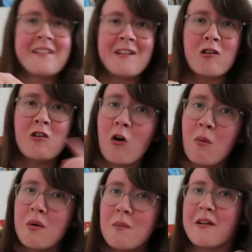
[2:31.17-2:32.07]
shop
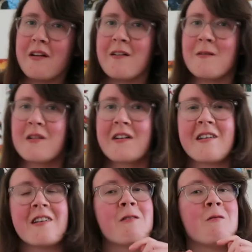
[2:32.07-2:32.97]
below
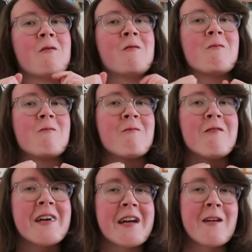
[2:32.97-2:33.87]

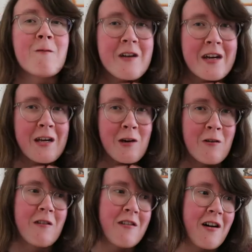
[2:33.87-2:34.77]
really really
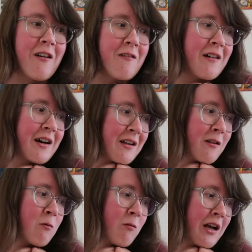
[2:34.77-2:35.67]
good stuff and
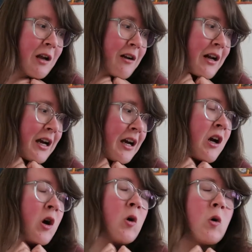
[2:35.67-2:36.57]
it's really really
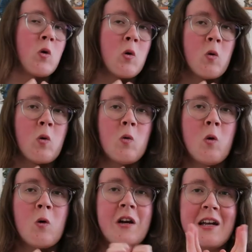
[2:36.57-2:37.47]

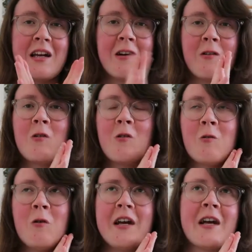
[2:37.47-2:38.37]
really,
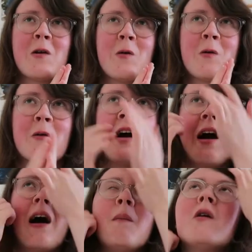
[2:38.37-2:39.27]
really cool.
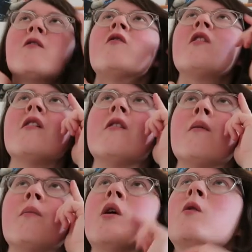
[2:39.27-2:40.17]
Most of it is
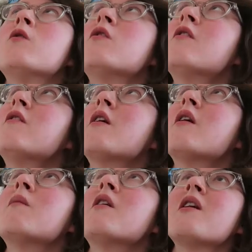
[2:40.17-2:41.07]
posters.
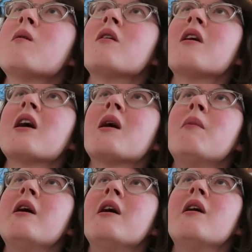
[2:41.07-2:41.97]
I'm, I keep looking up
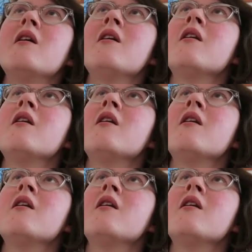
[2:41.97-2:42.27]
here.